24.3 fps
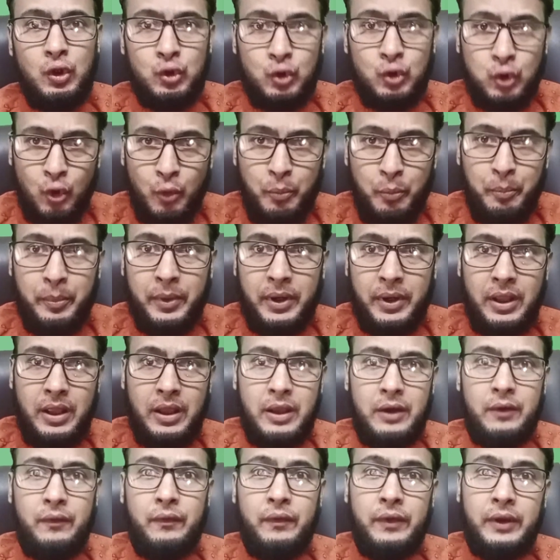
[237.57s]
Through
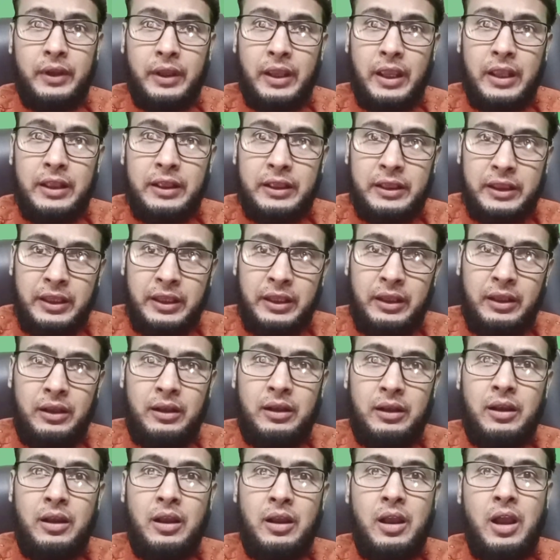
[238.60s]
prayer, we can think
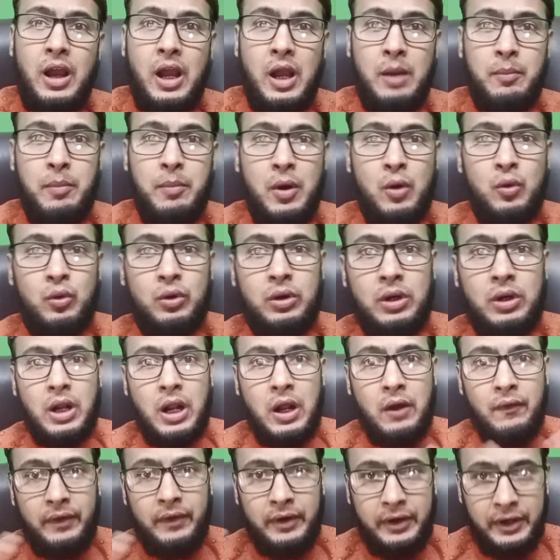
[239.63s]
about
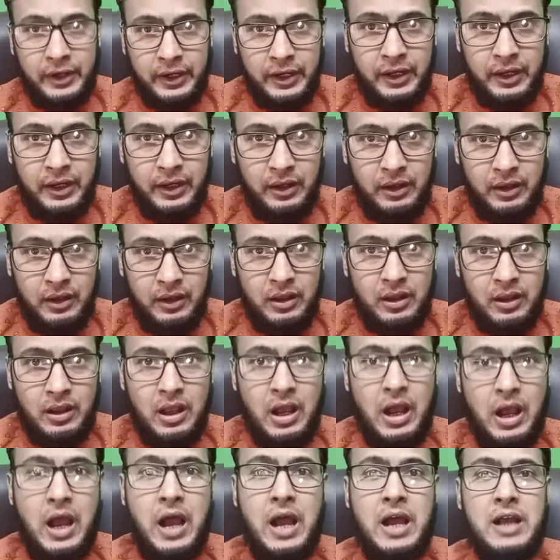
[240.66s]
our day,
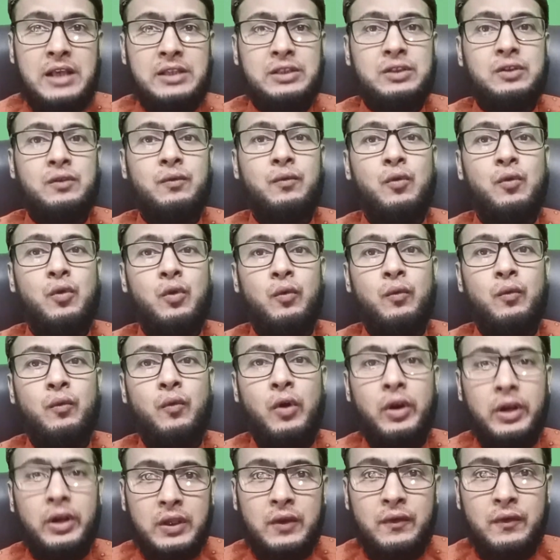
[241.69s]
ask for
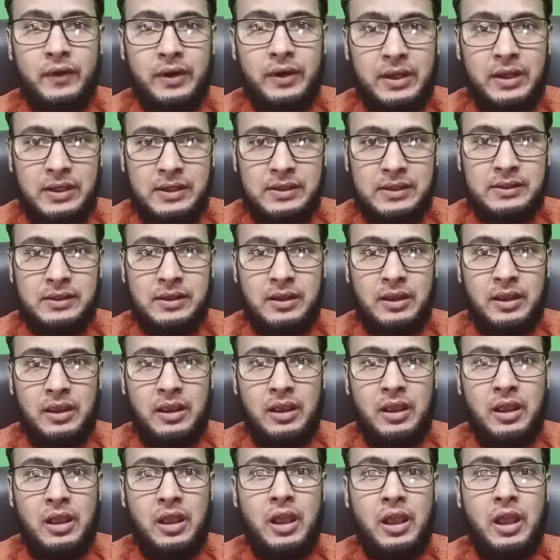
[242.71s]
forgiveness
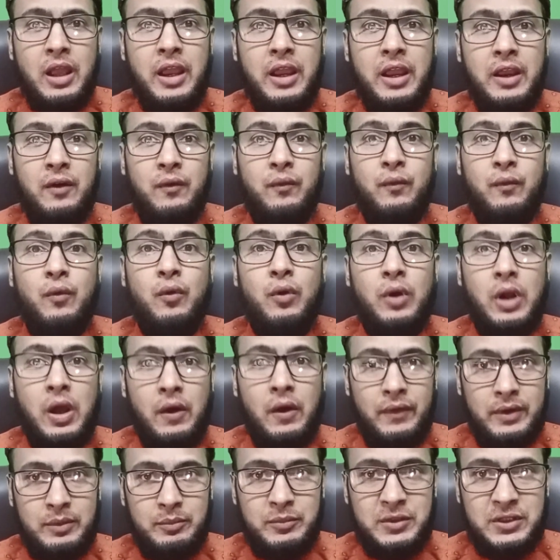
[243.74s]
and for
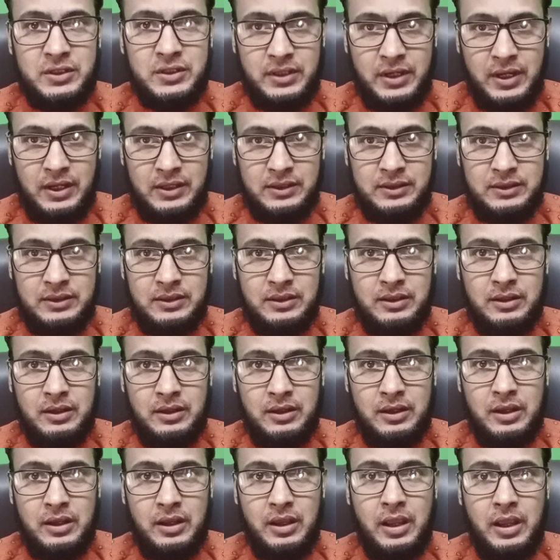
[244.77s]
our mistakes,
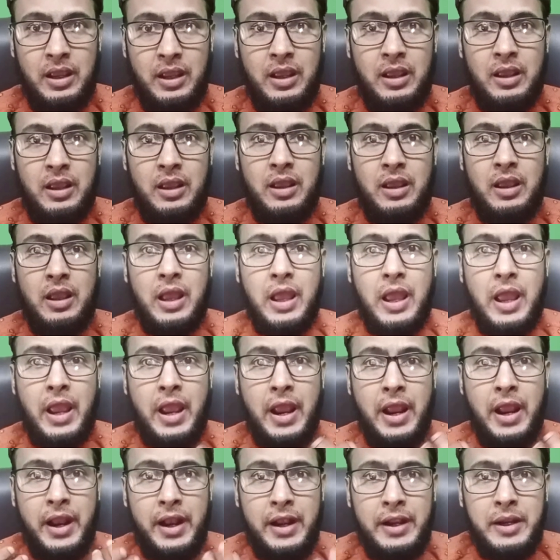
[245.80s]

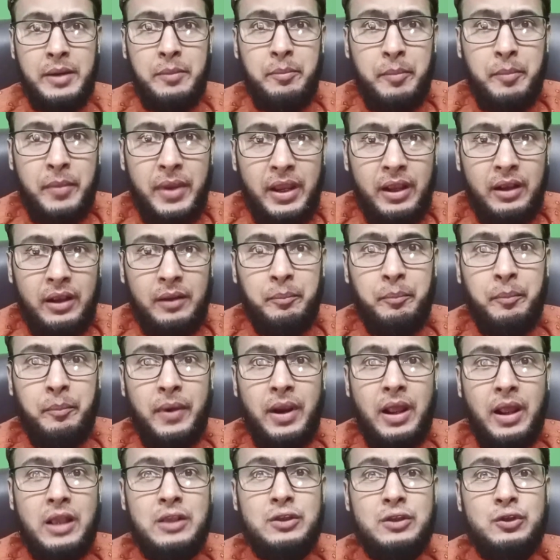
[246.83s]
and make
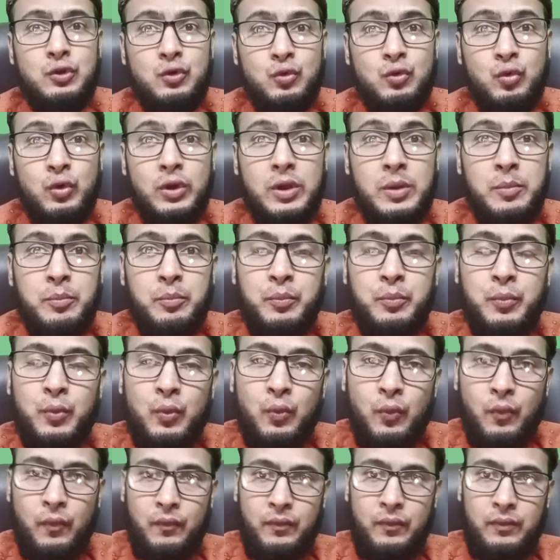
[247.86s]
plans to
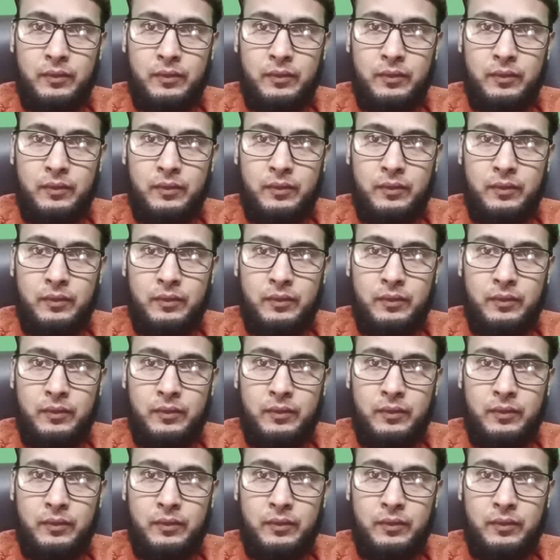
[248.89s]
improve.